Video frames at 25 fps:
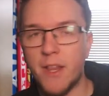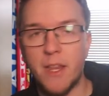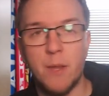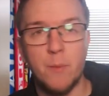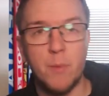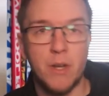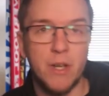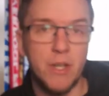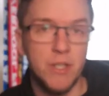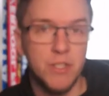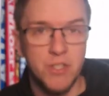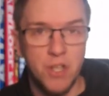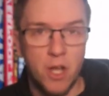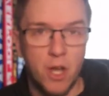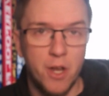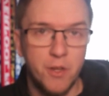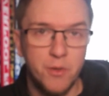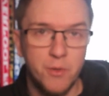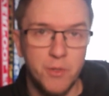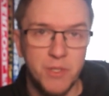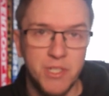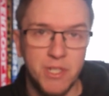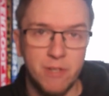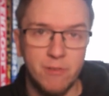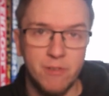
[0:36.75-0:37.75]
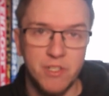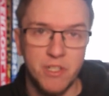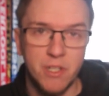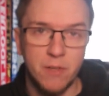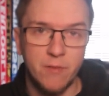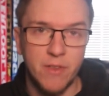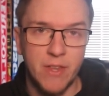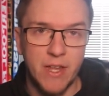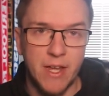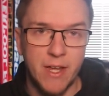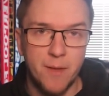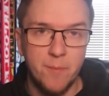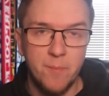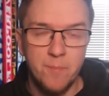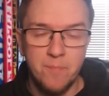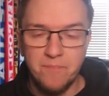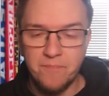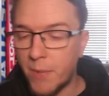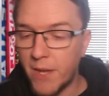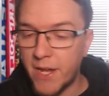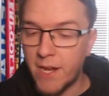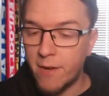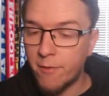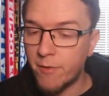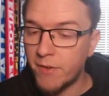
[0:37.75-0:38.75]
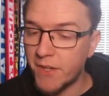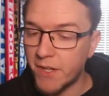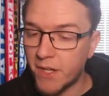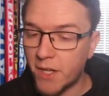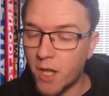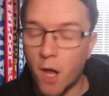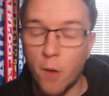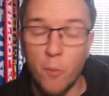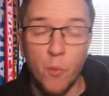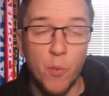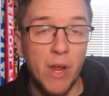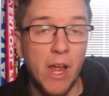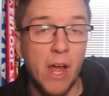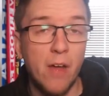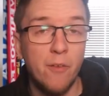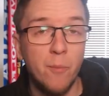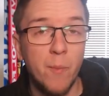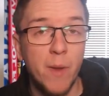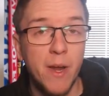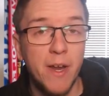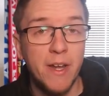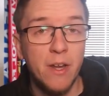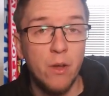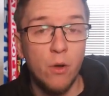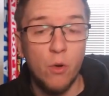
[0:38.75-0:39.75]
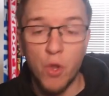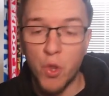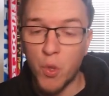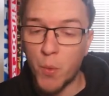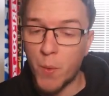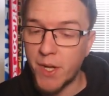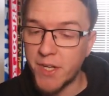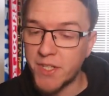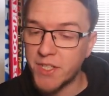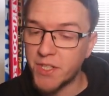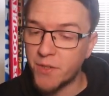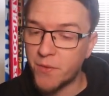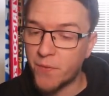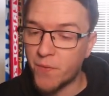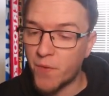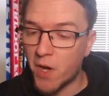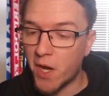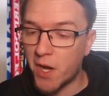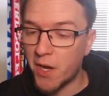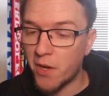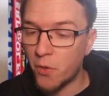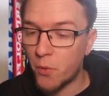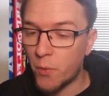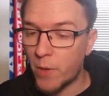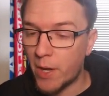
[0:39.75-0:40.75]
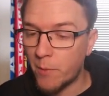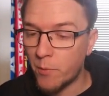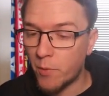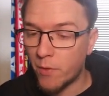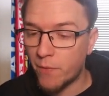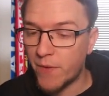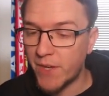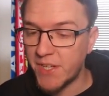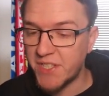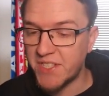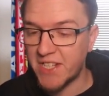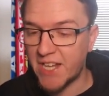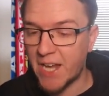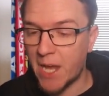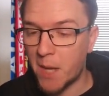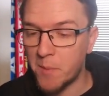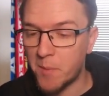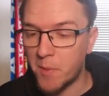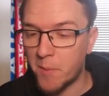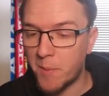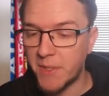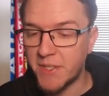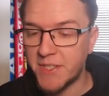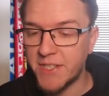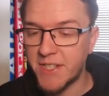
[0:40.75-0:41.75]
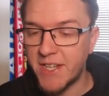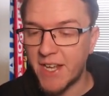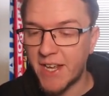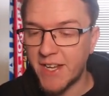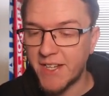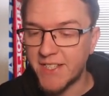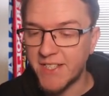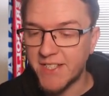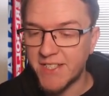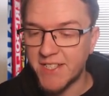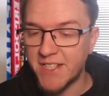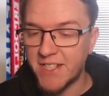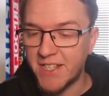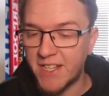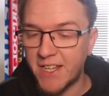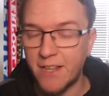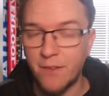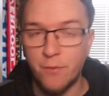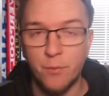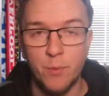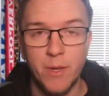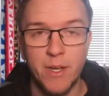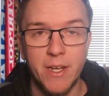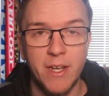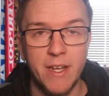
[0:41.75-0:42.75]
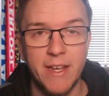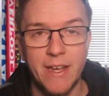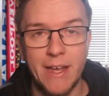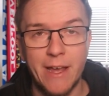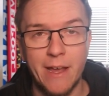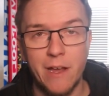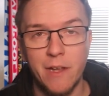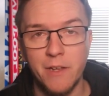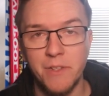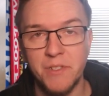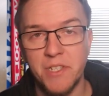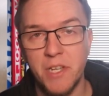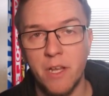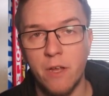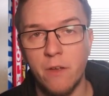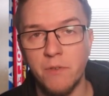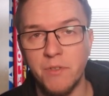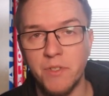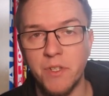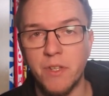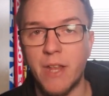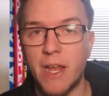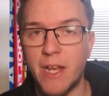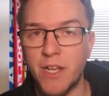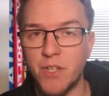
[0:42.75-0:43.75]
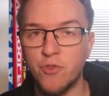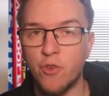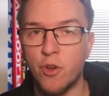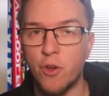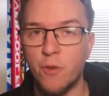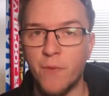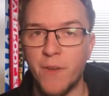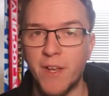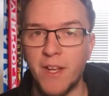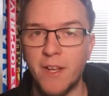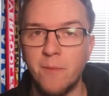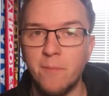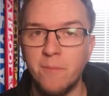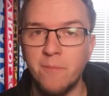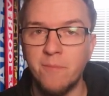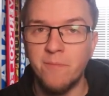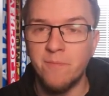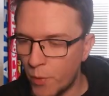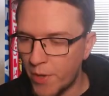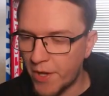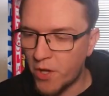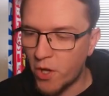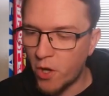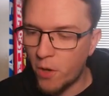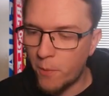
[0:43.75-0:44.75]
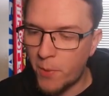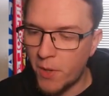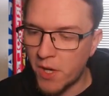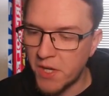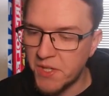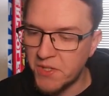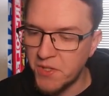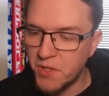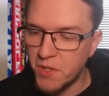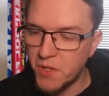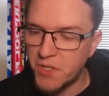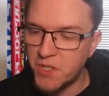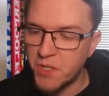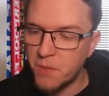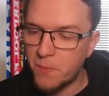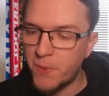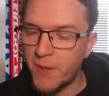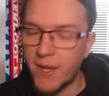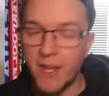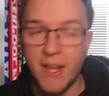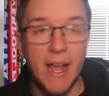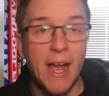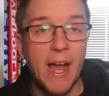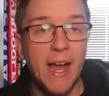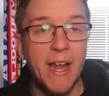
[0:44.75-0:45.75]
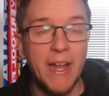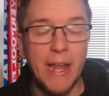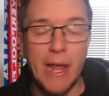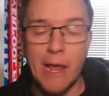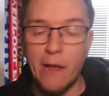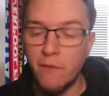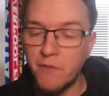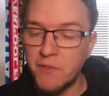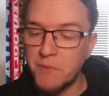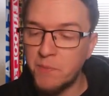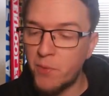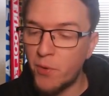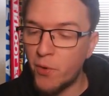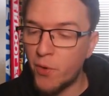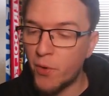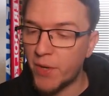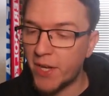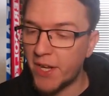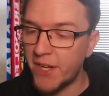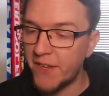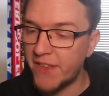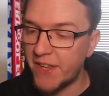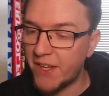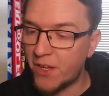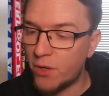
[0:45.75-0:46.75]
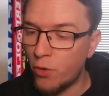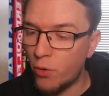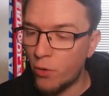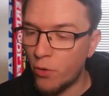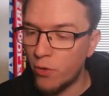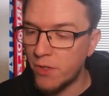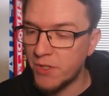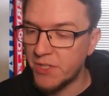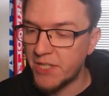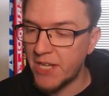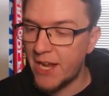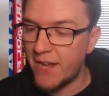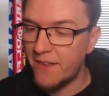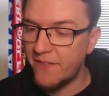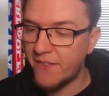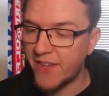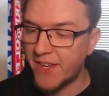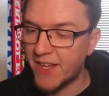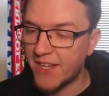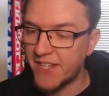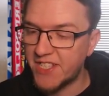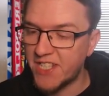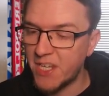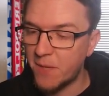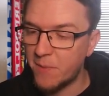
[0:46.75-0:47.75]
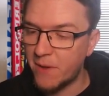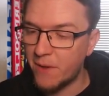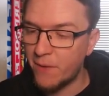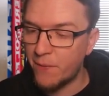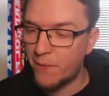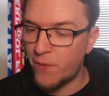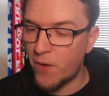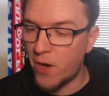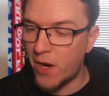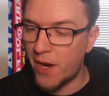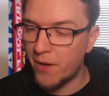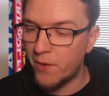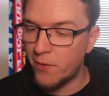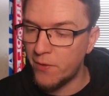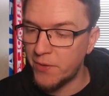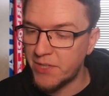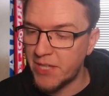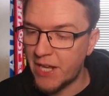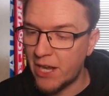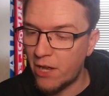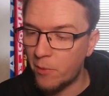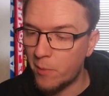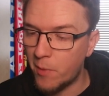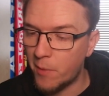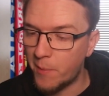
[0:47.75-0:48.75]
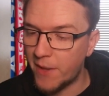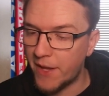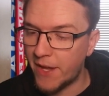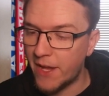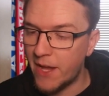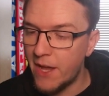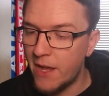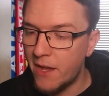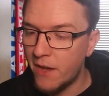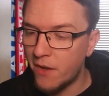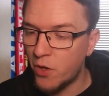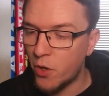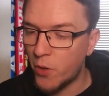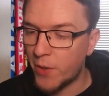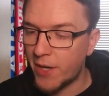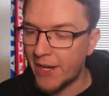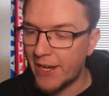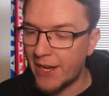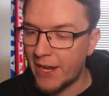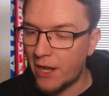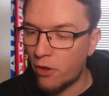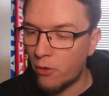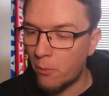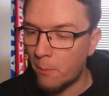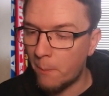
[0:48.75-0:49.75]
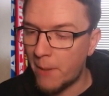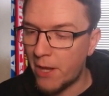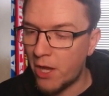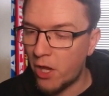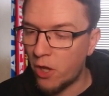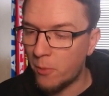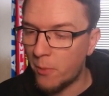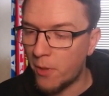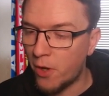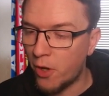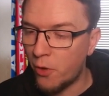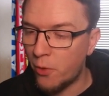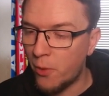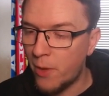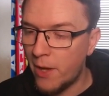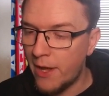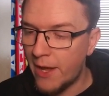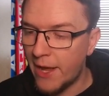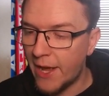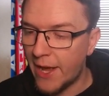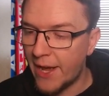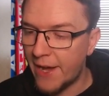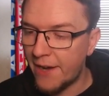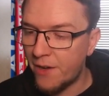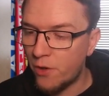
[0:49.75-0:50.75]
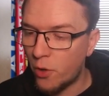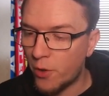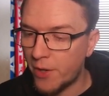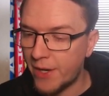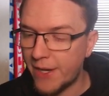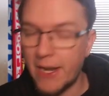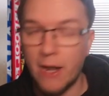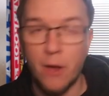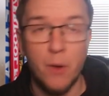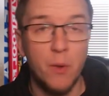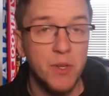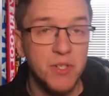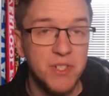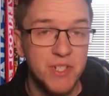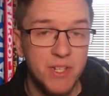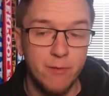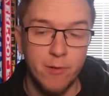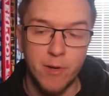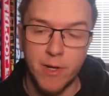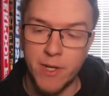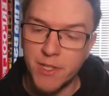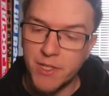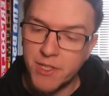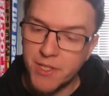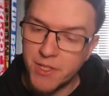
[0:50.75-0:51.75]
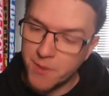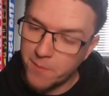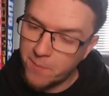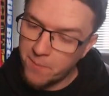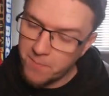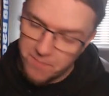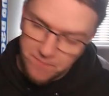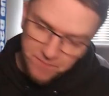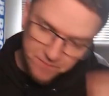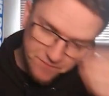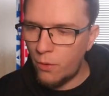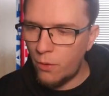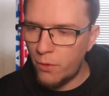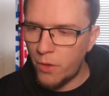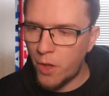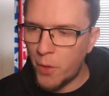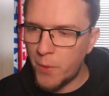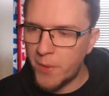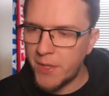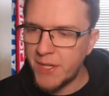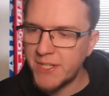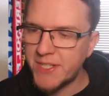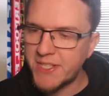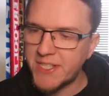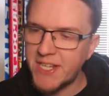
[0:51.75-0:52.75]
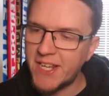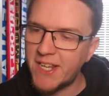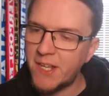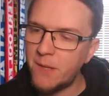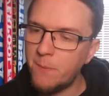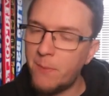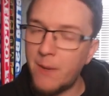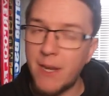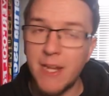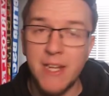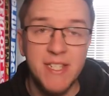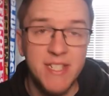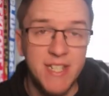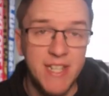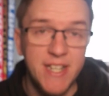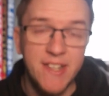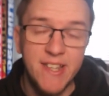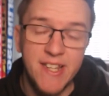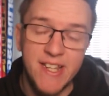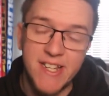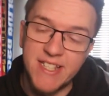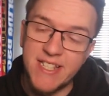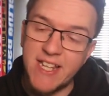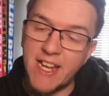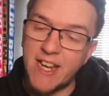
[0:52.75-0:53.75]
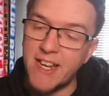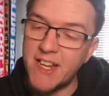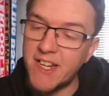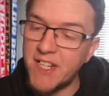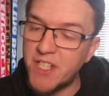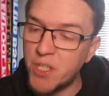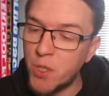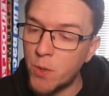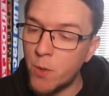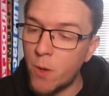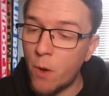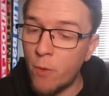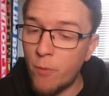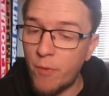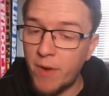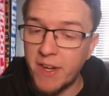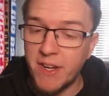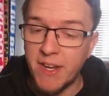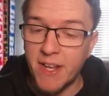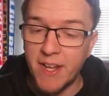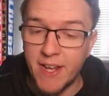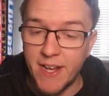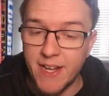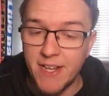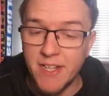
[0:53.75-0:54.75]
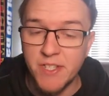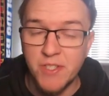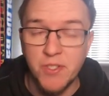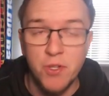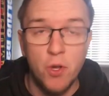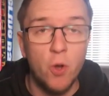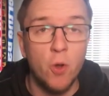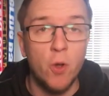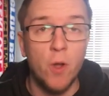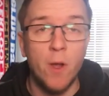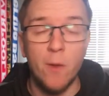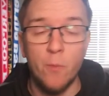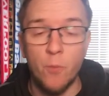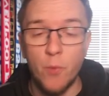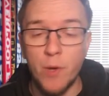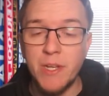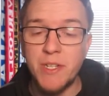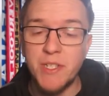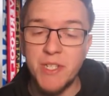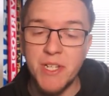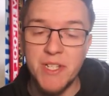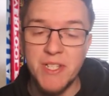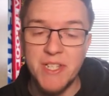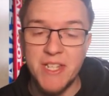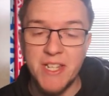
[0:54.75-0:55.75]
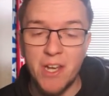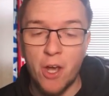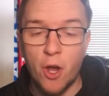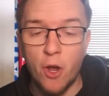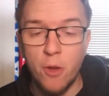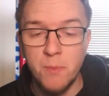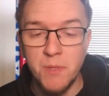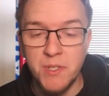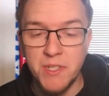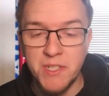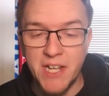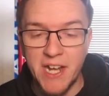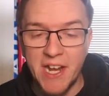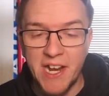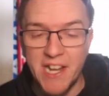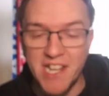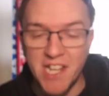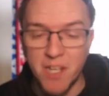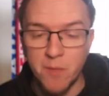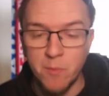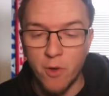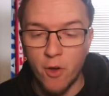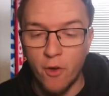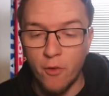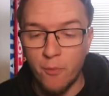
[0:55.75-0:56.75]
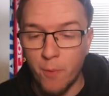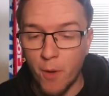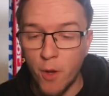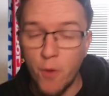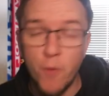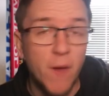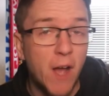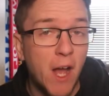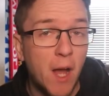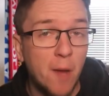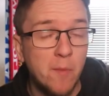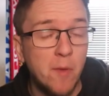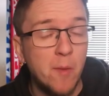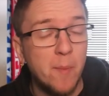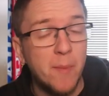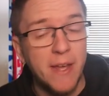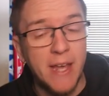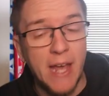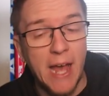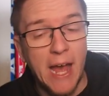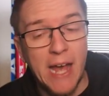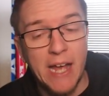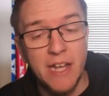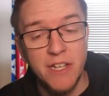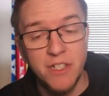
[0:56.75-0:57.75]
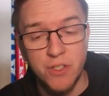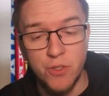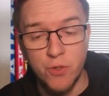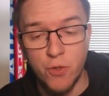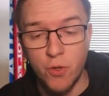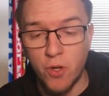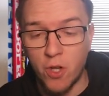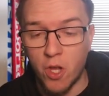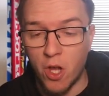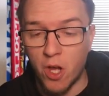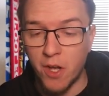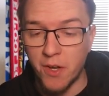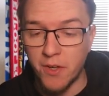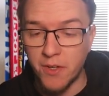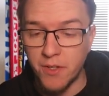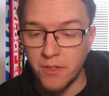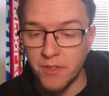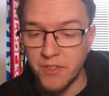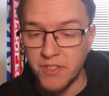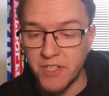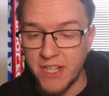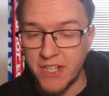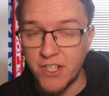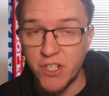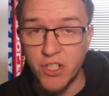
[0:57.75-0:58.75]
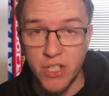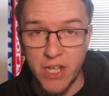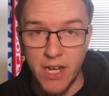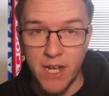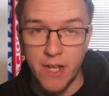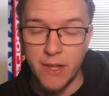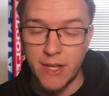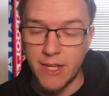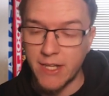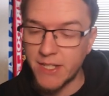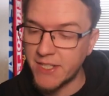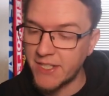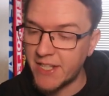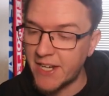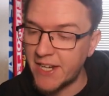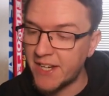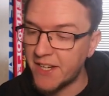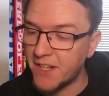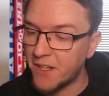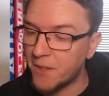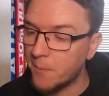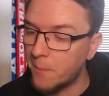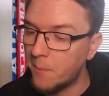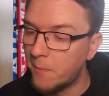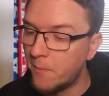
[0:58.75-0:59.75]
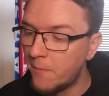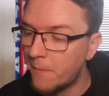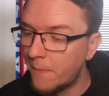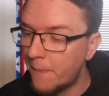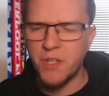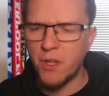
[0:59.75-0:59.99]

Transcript: Then we're going to start a new series over there. But here in the cup, we have made it all the way to the final and we're facing Hammarby today to see if we can get ourselves that trophy. We got past Norrköping and Elfsborg in the quarters and the semi-finals. Hammarby knocking out Malmo and knocking out Sirius although it is taking place in the Tele2 Arena in Stockholm, which is the home stadium of both Hammarby and Djurgårdens, They share that stadium.